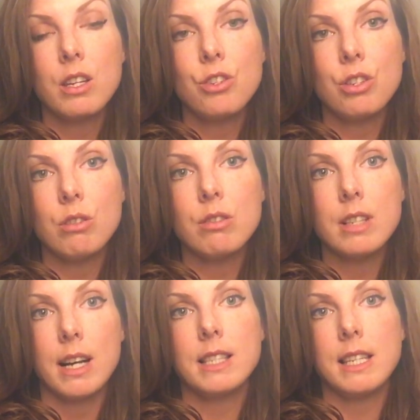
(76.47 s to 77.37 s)
choose
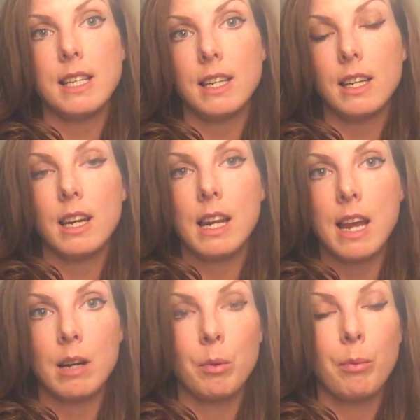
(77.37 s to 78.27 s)
not to eat any
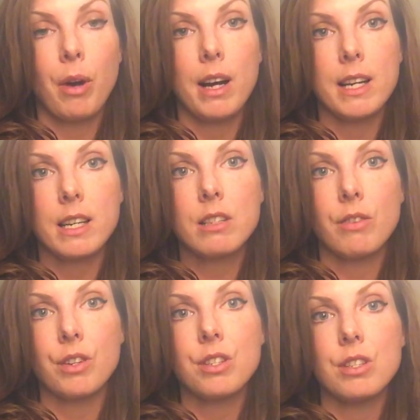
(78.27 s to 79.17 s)
animal products
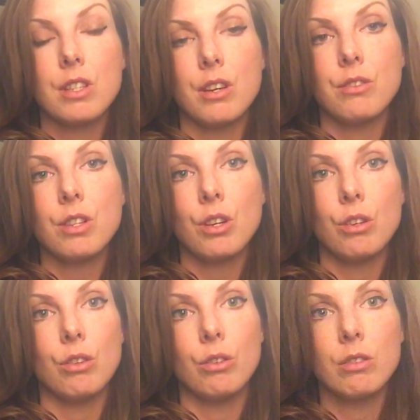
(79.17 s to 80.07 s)
versus those
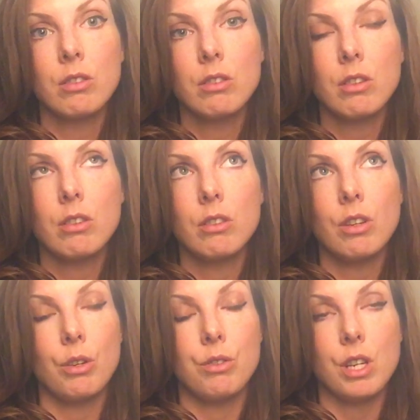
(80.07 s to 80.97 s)
who
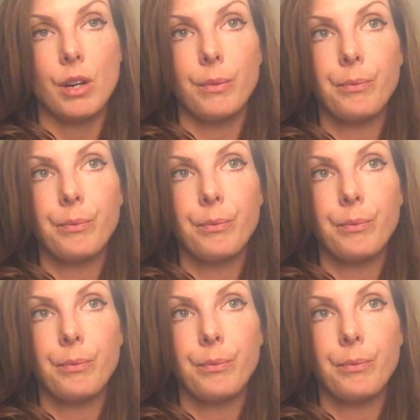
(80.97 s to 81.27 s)
do.